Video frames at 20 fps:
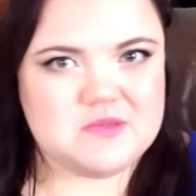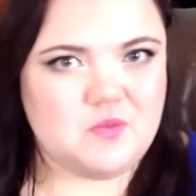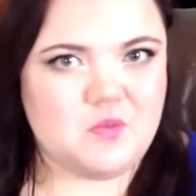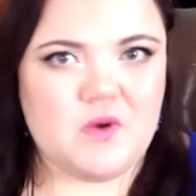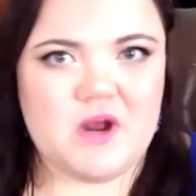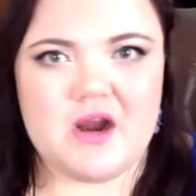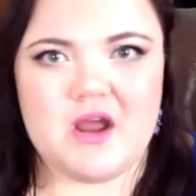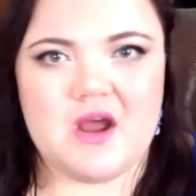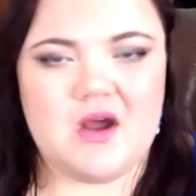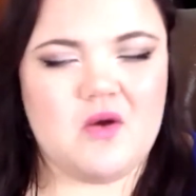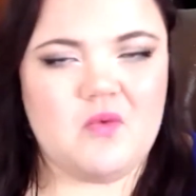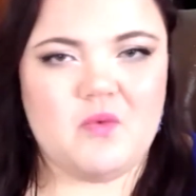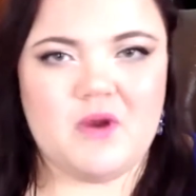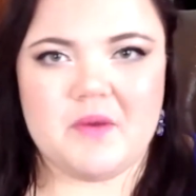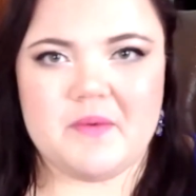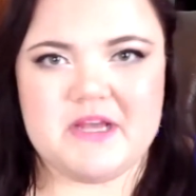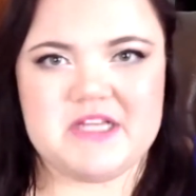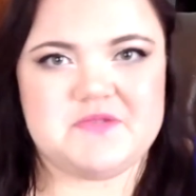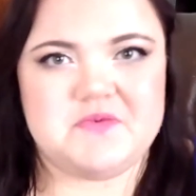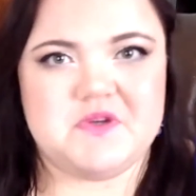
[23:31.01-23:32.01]
What what am
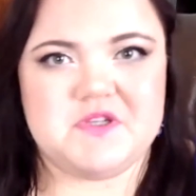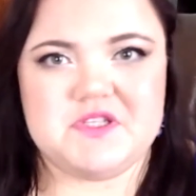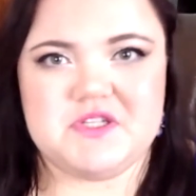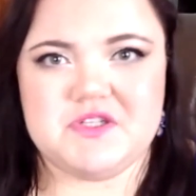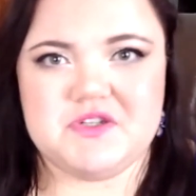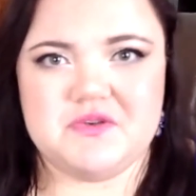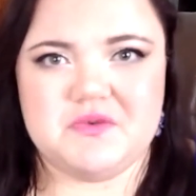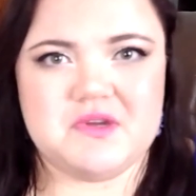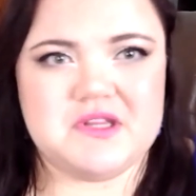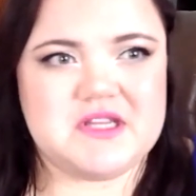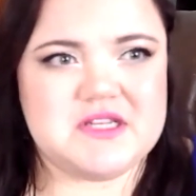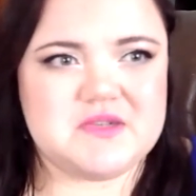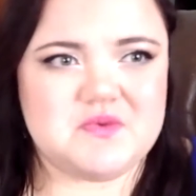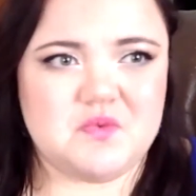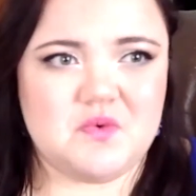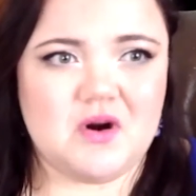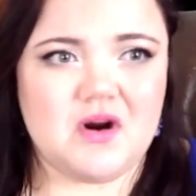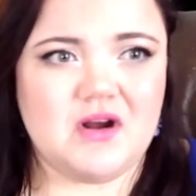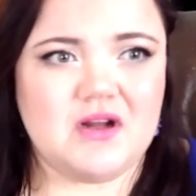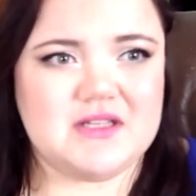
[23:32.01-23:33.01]
I supposed to do with this
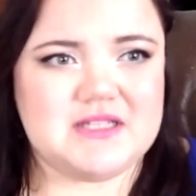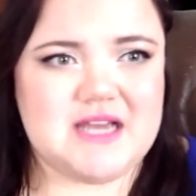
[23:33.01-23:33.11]
world?